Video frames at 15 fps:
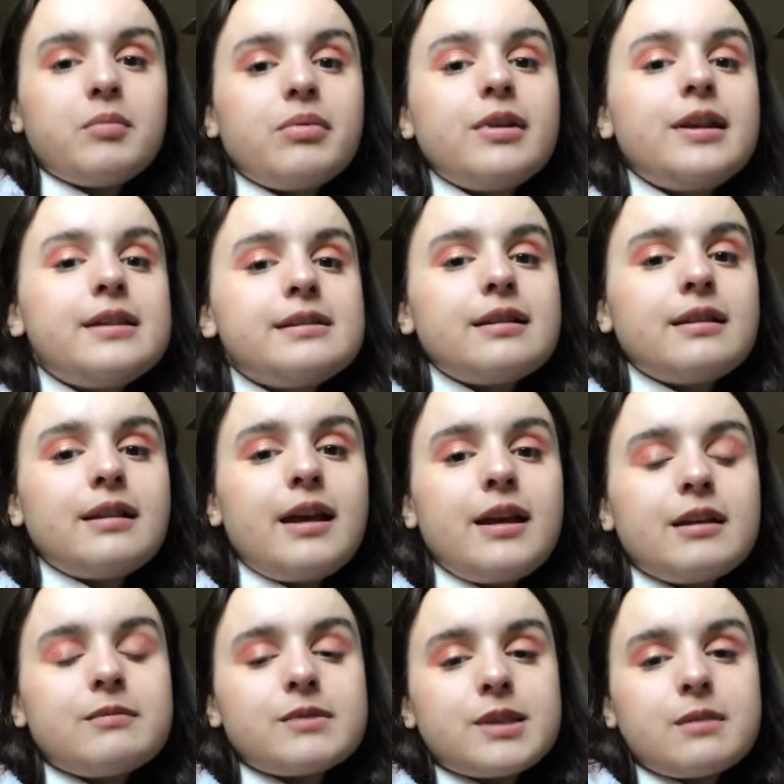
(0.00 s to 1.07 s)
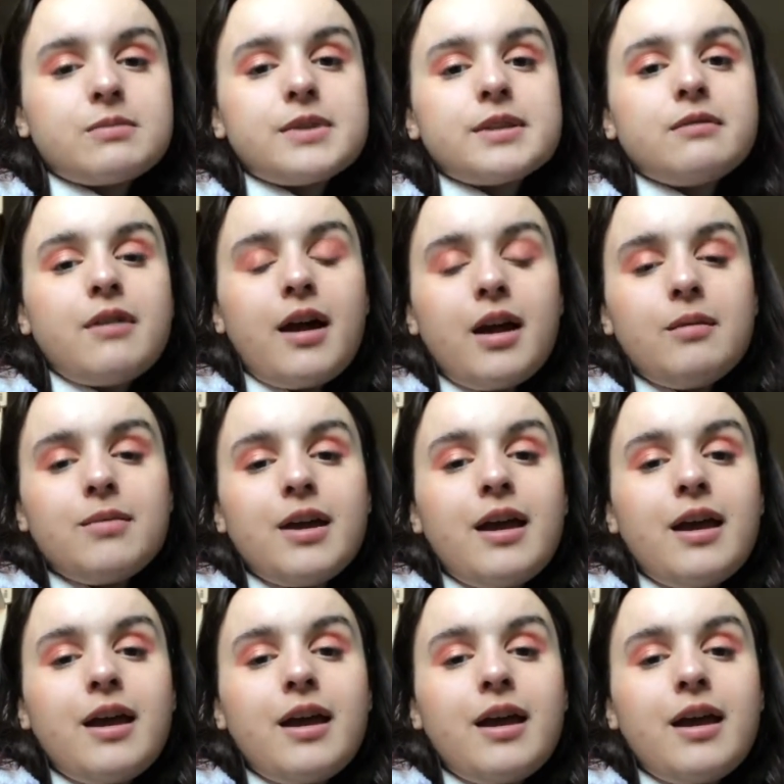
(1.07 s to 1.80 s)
Please like and subscribe,